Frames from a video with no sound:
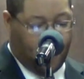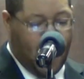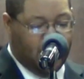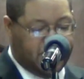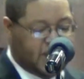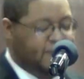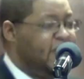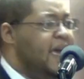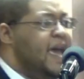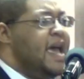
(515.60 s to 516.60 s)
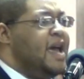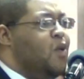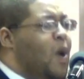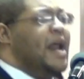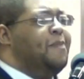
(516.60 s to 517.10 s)
promise.
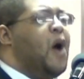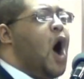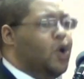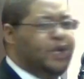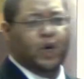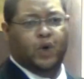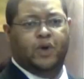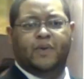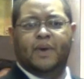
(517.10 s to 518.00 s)
What did Paul do?